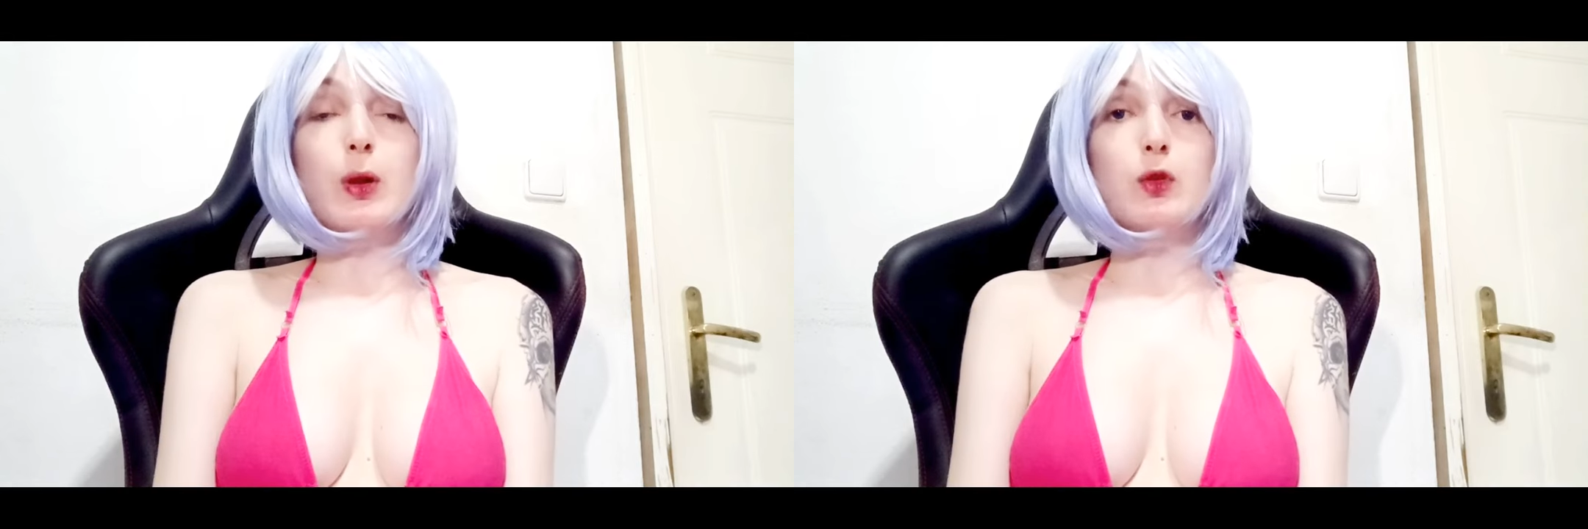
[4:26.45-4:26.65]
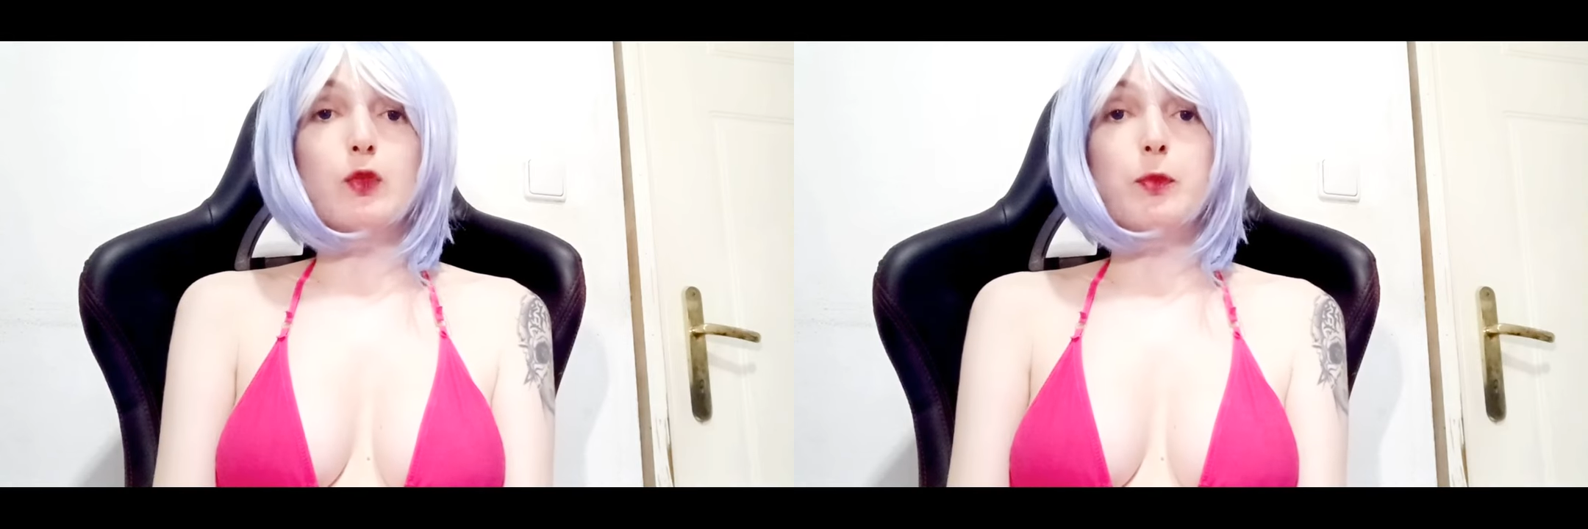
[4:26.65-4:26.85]

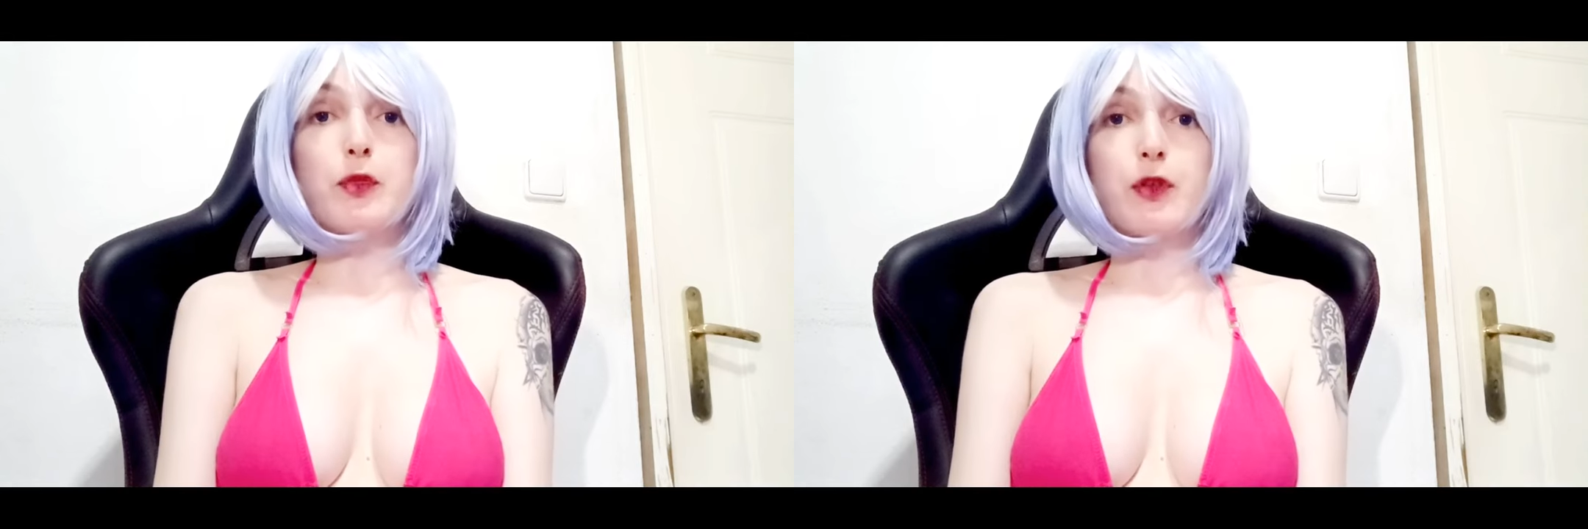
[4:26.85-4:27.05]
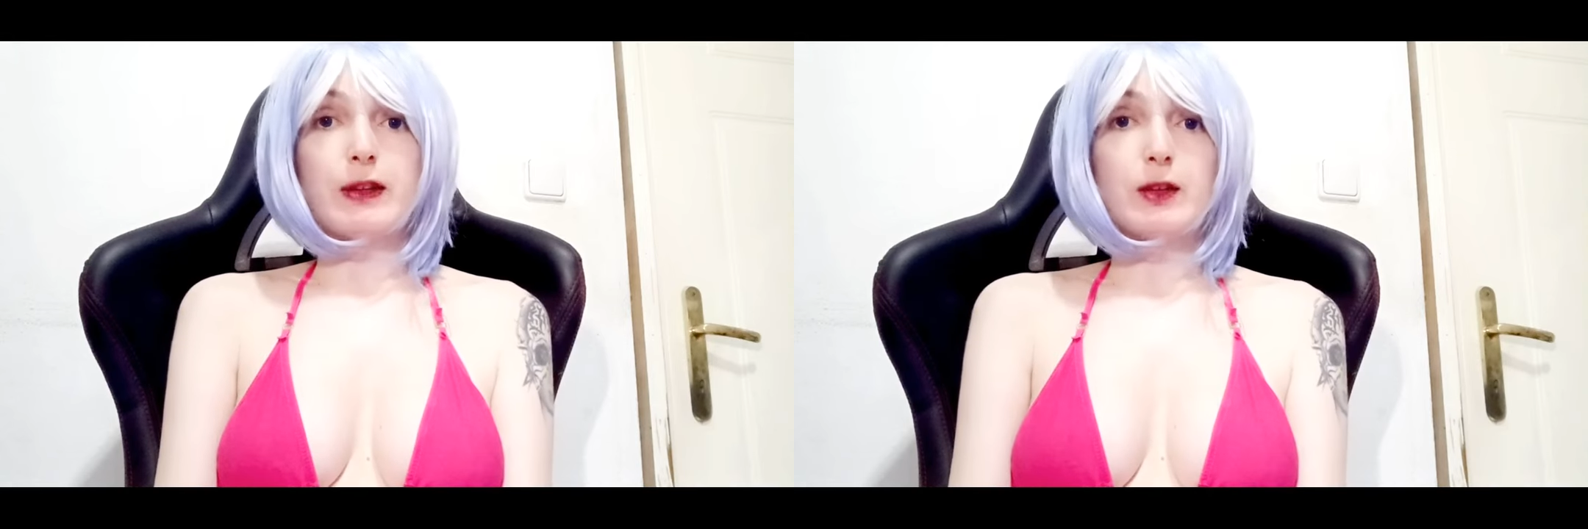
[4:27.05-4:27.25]
lot of
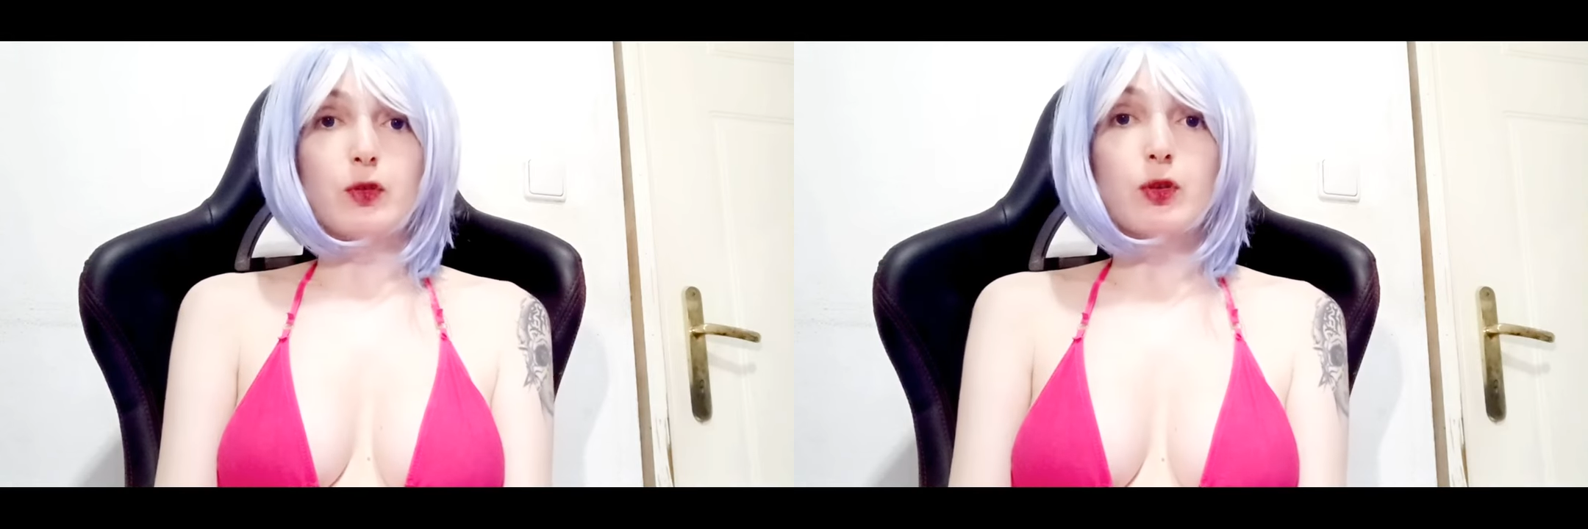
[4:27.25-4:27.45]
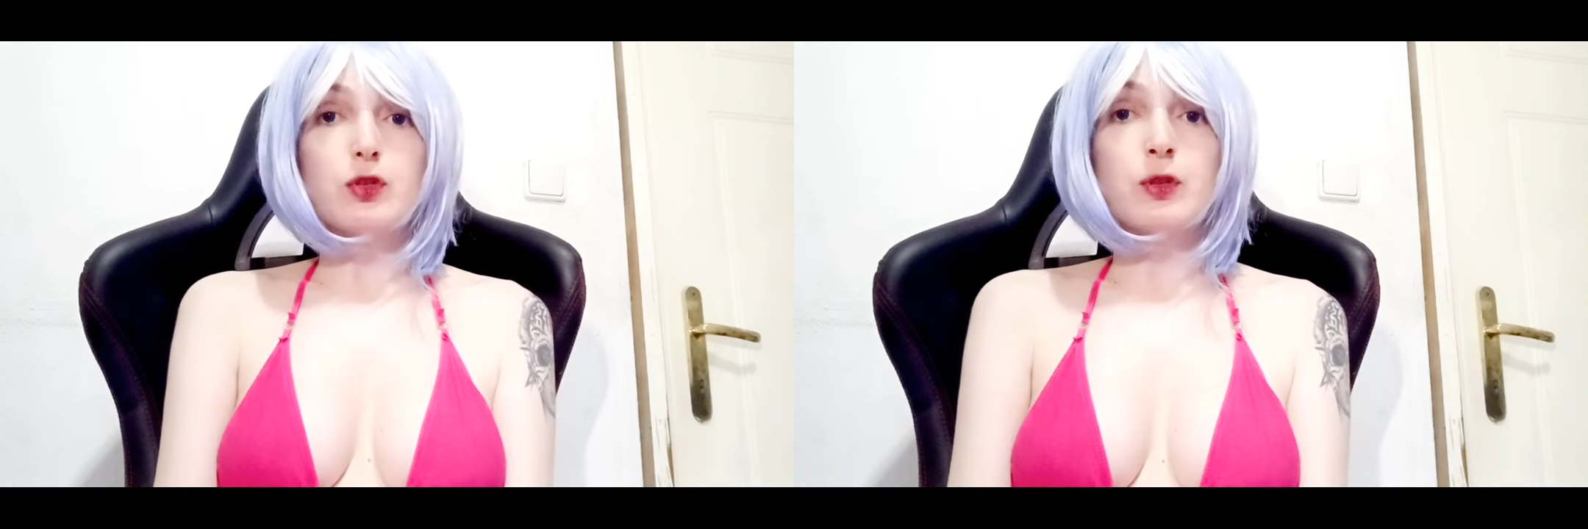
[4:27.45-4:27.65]

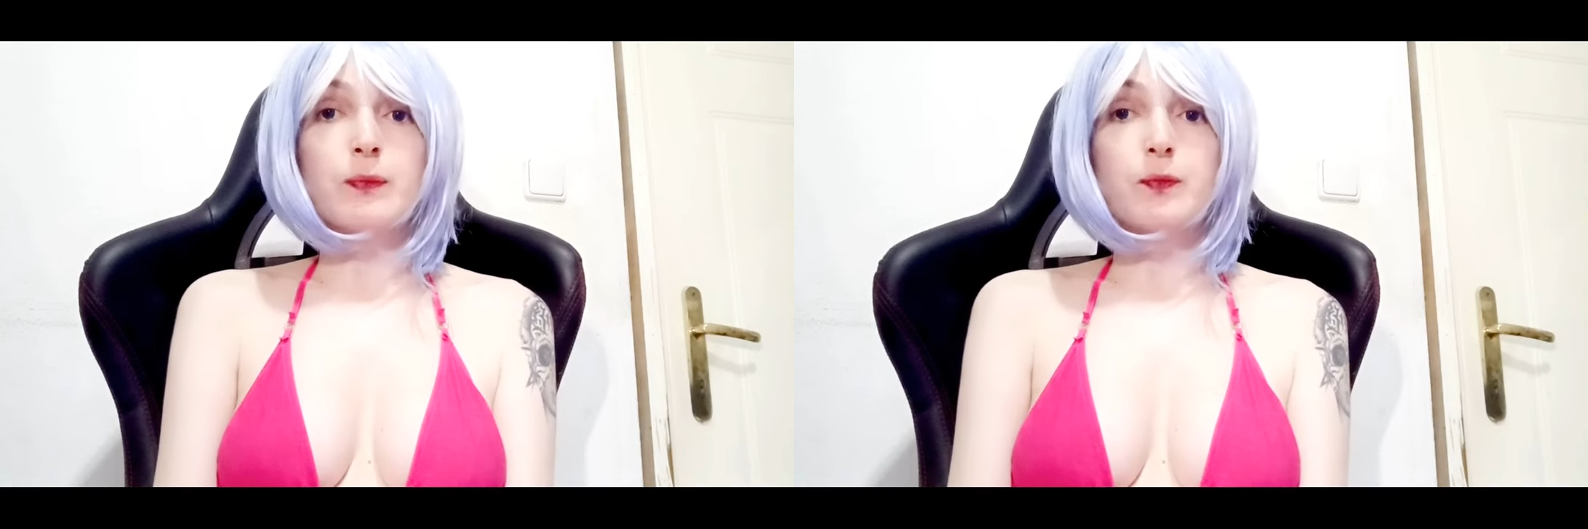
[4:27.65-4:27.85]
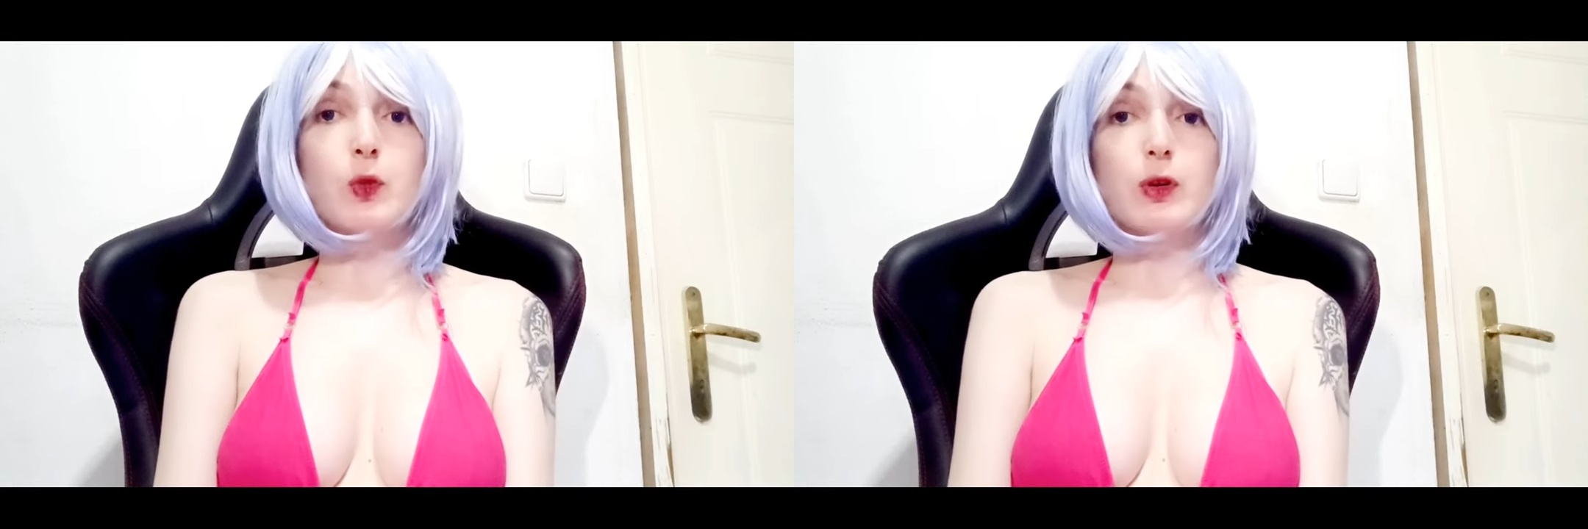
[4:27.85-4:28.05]
predators
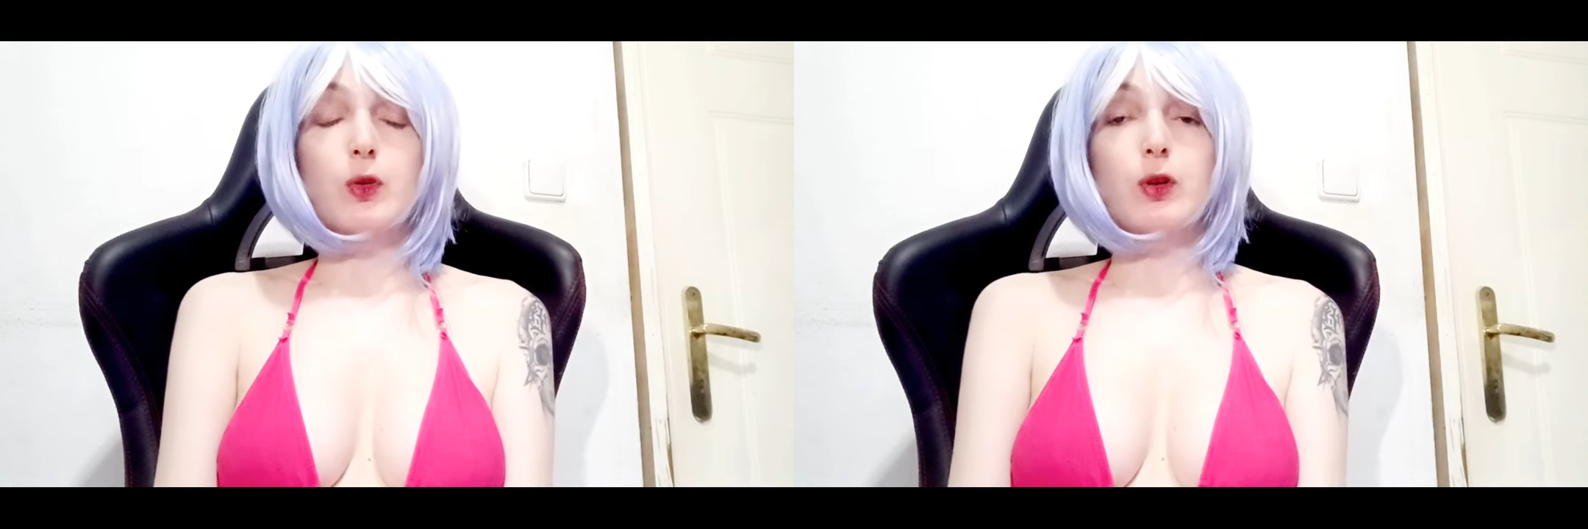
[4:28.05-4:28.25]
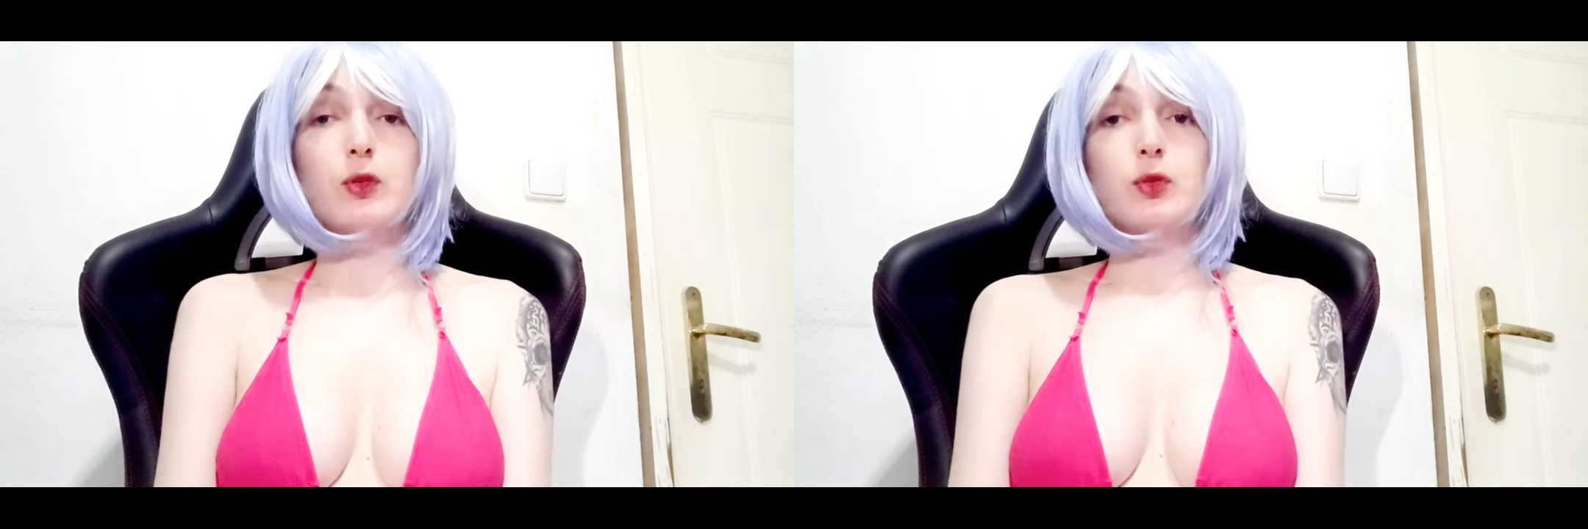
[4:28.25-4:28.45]
who are
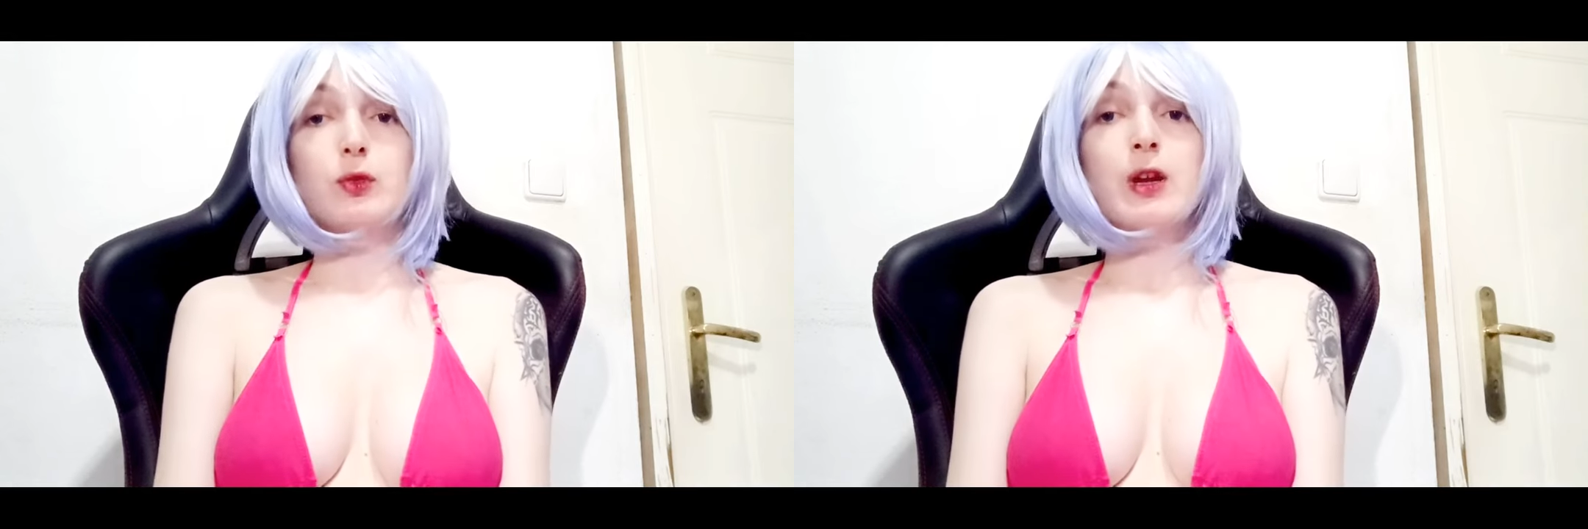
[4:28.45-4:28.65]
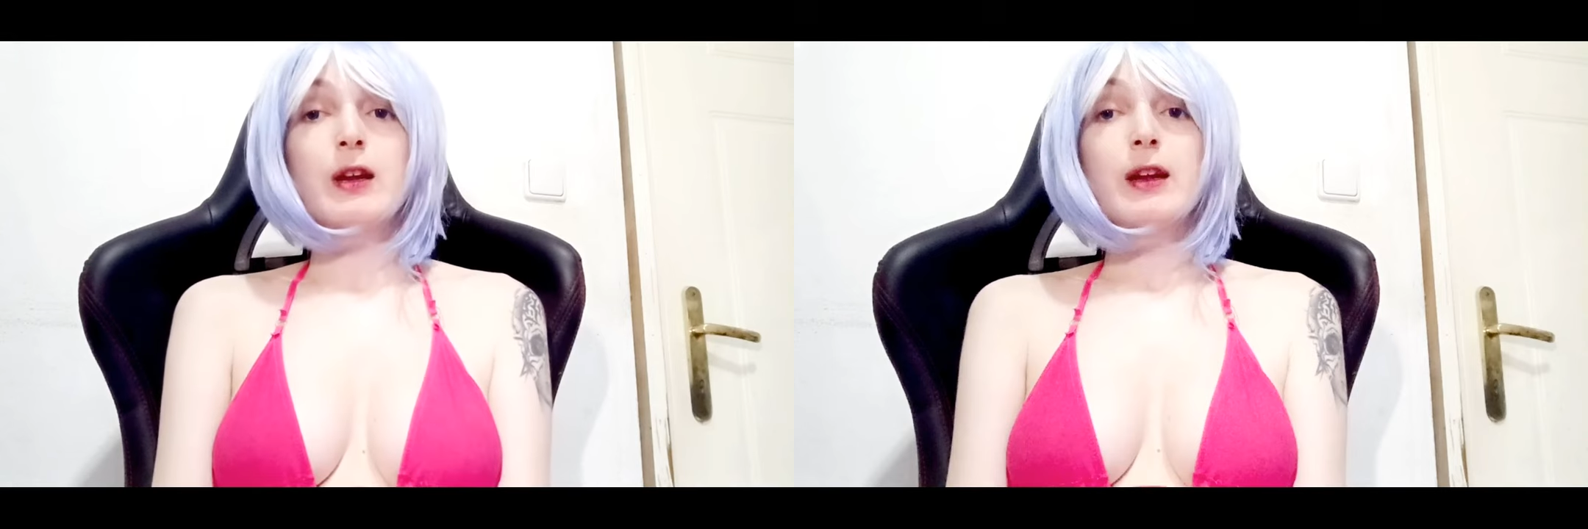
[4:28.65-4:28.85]
going to